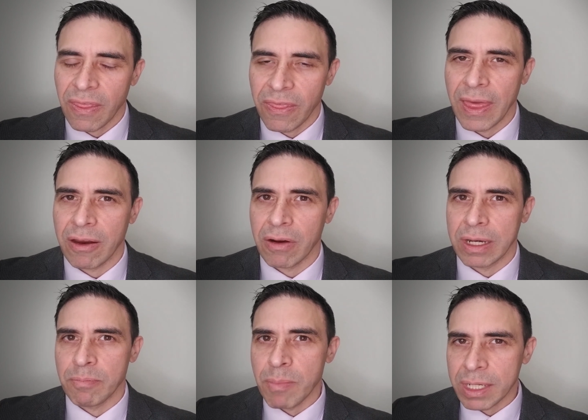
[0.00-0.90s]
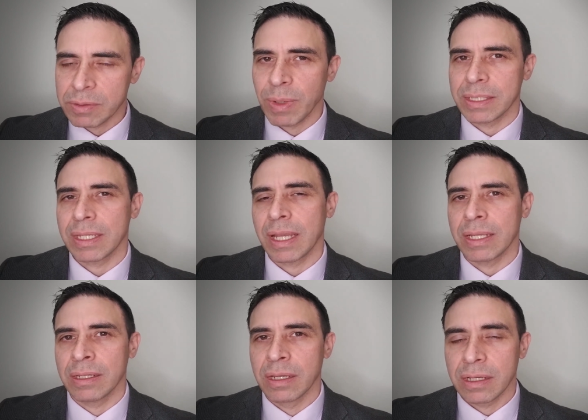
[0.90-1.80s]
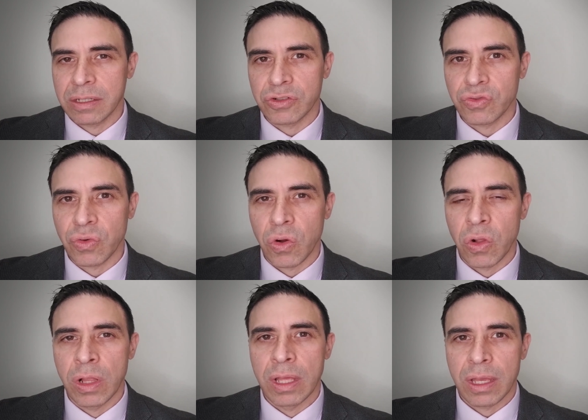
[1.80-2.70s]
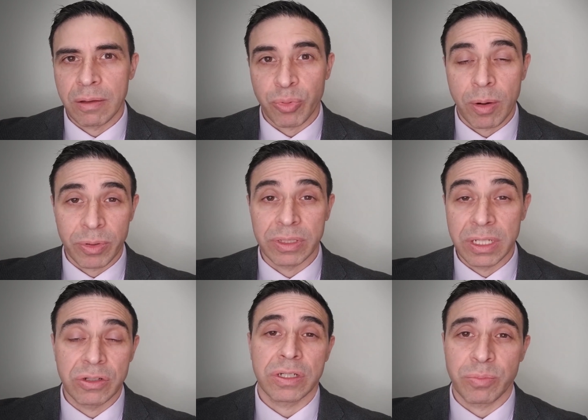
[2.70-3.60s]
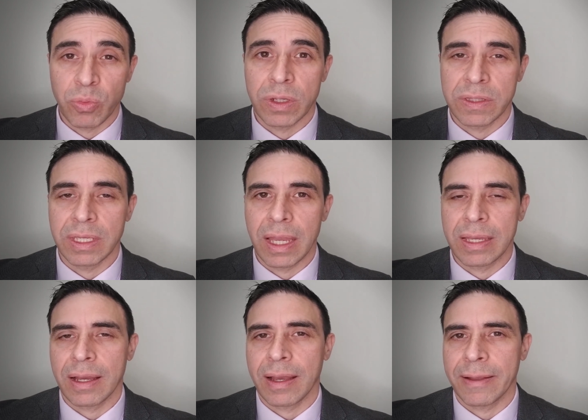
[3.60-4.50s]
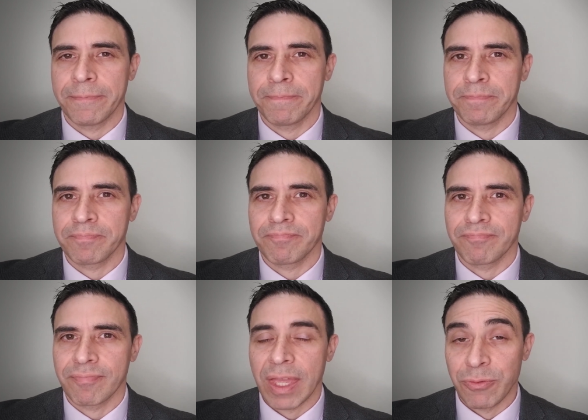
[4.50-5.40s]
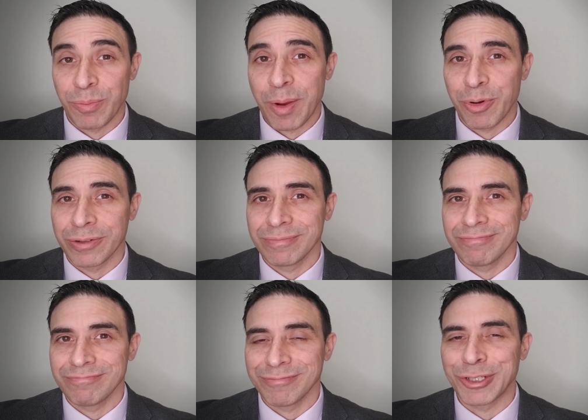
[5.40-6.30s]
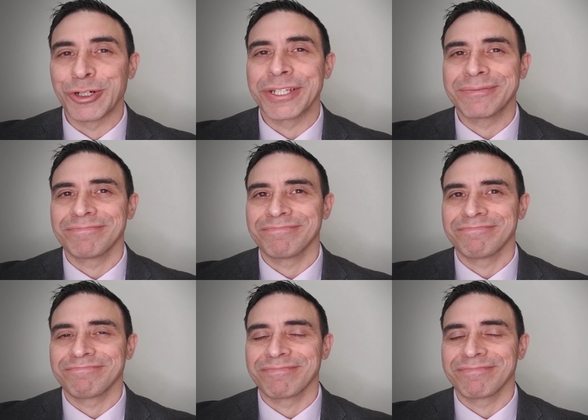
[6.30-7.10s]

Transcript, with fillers: there, and it must maintain control and proper leadership with the A I. And remember, learning